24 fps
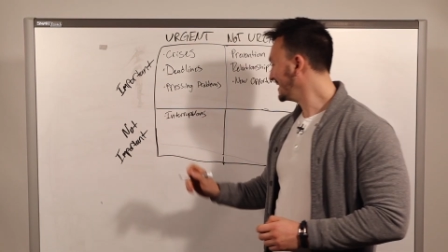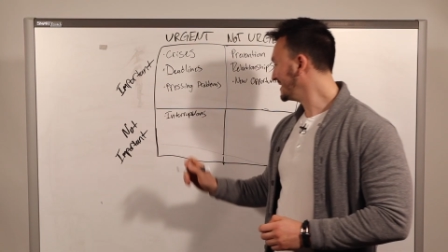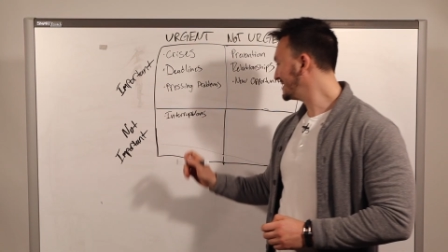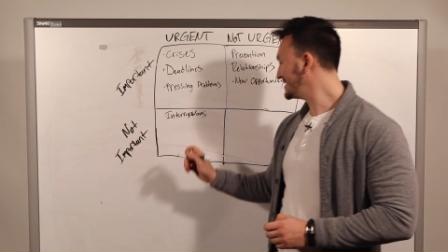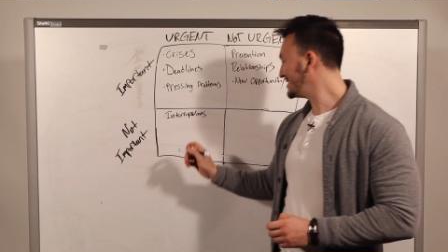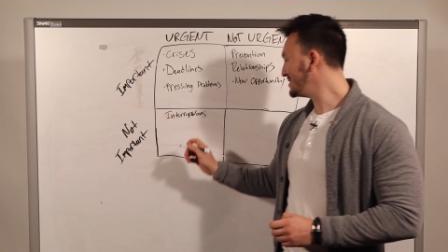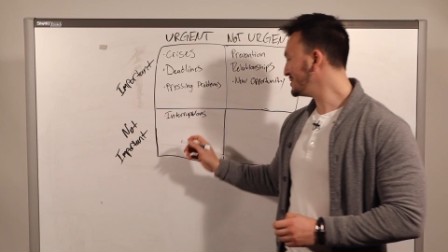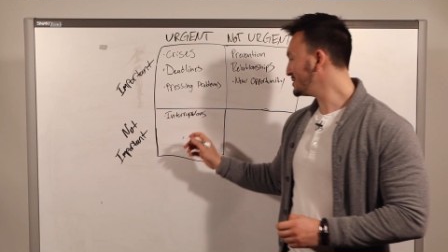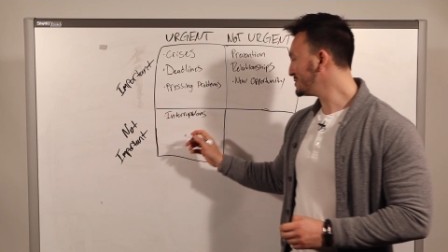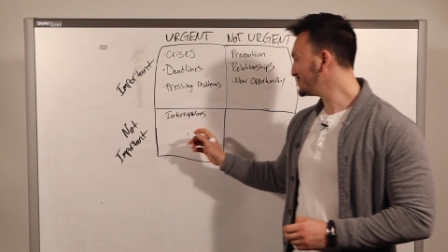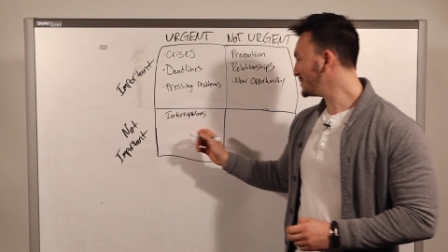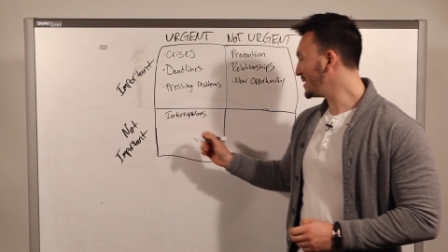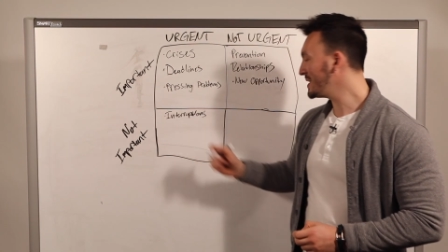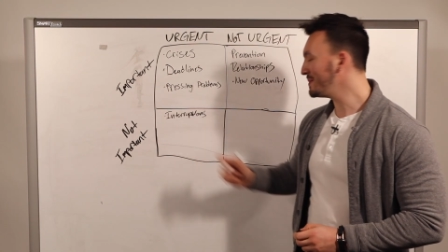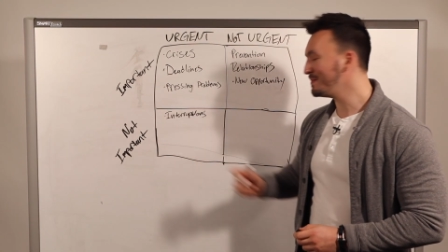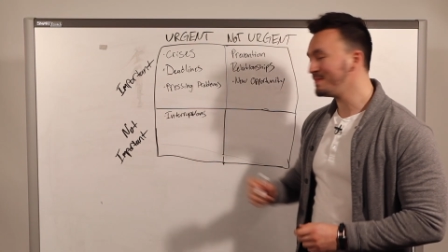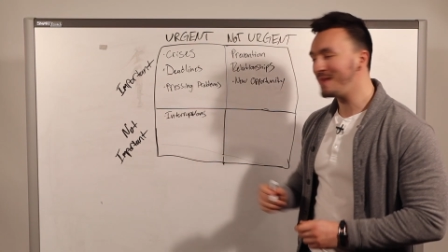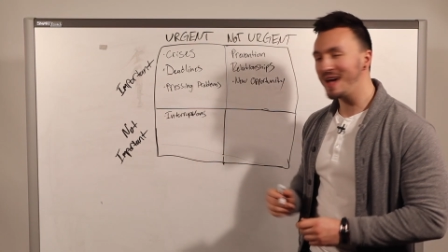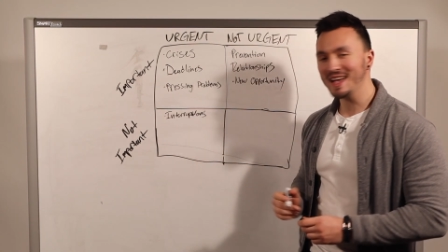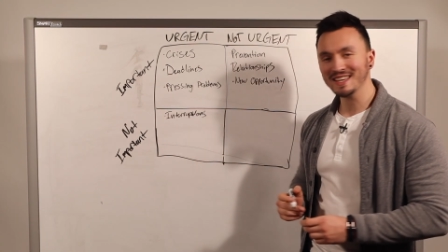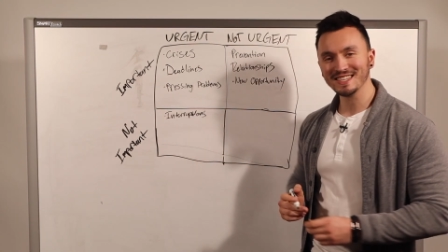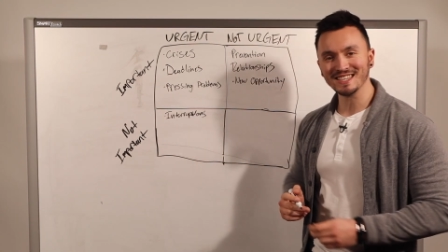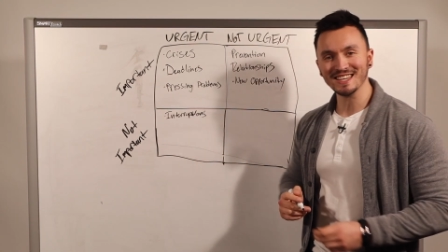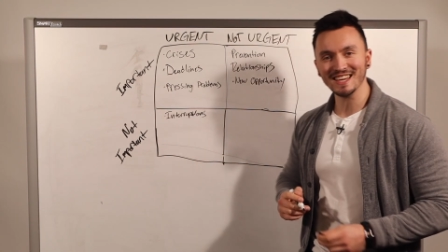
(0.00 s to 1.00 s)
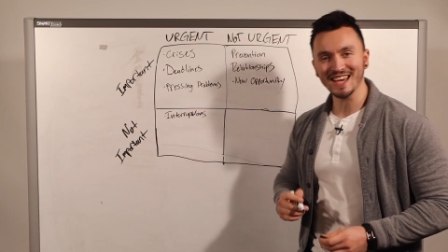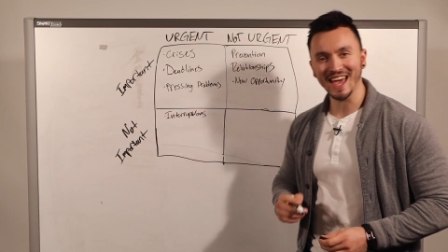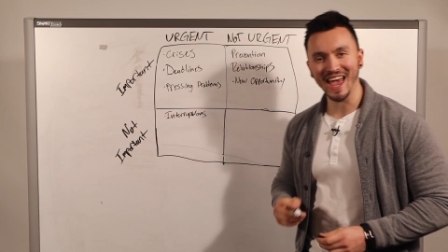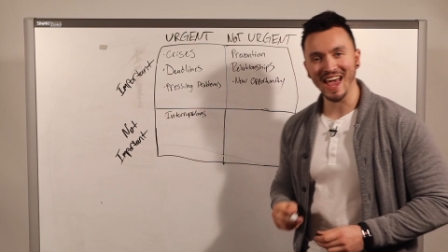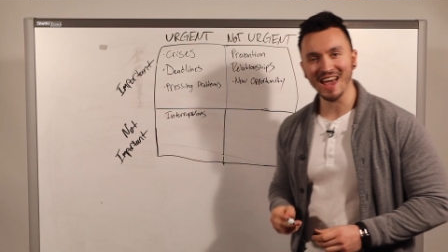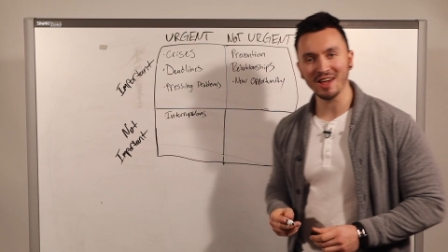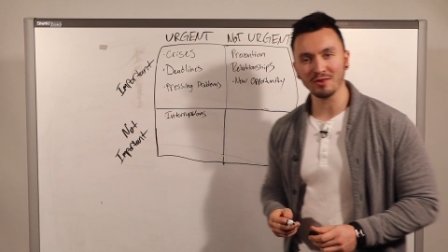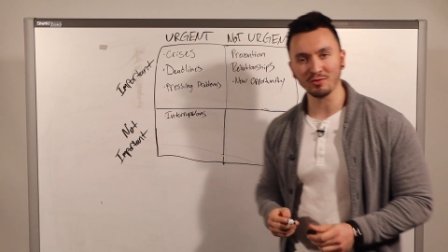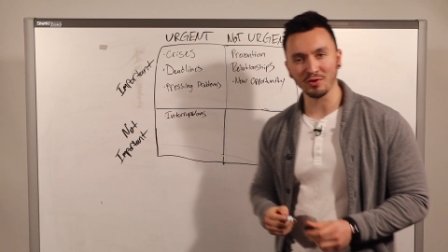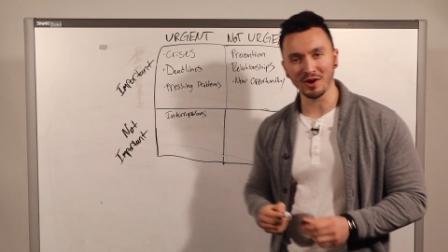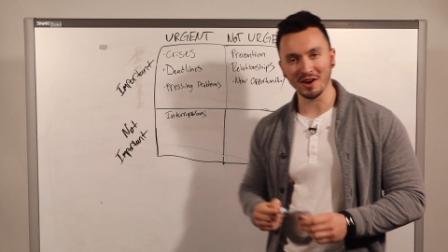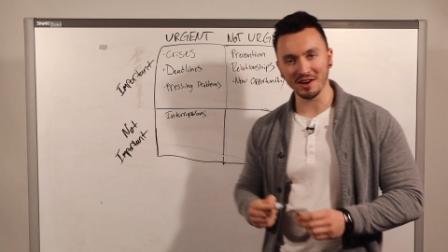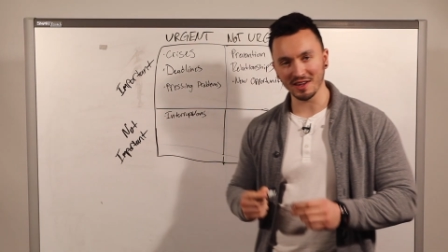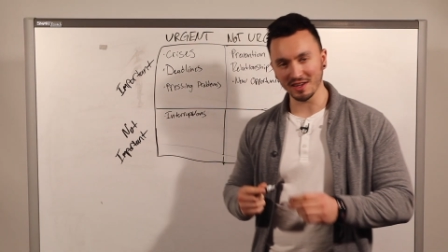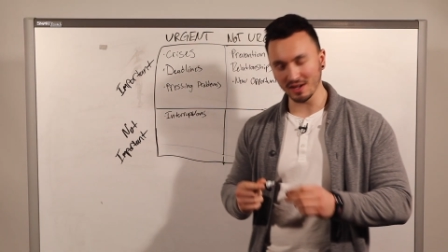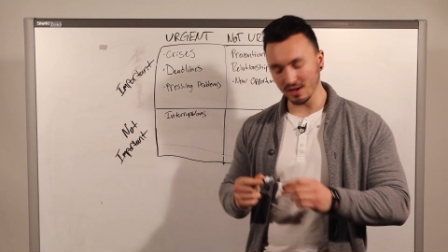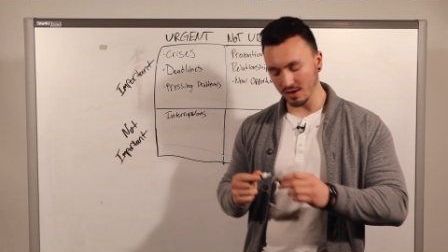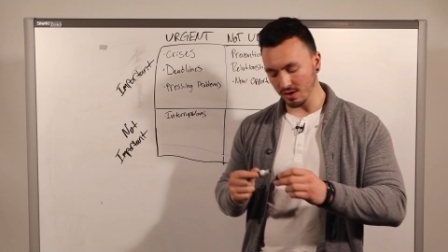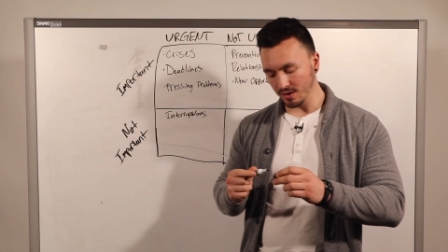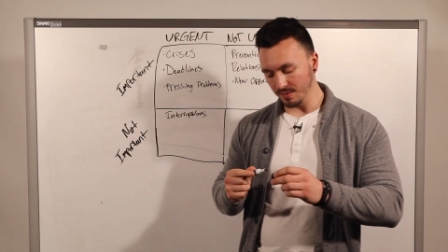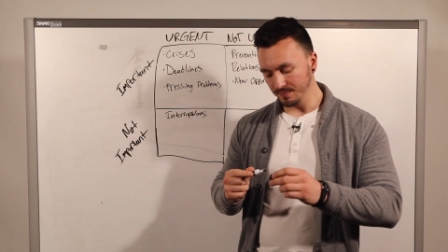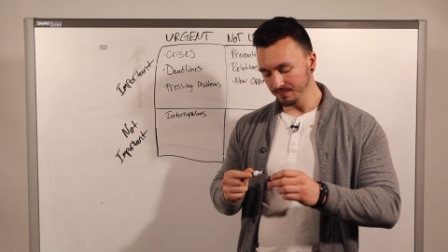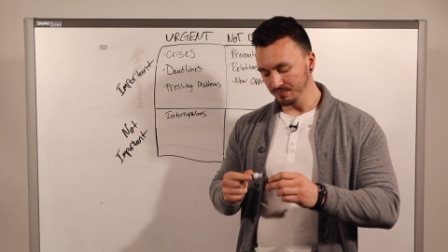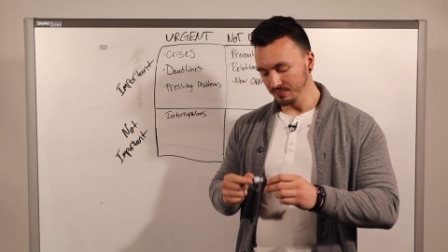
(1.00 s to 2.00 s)
excuse my messy handwriting
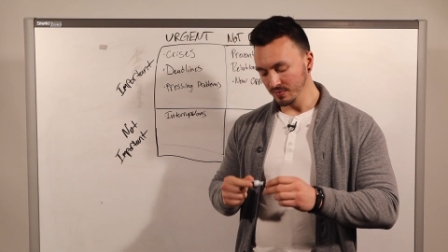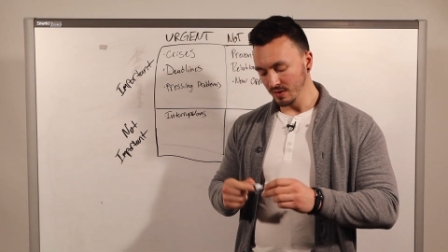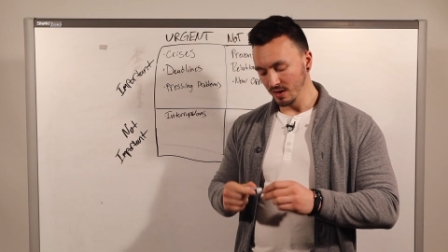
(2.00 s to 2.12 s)
here,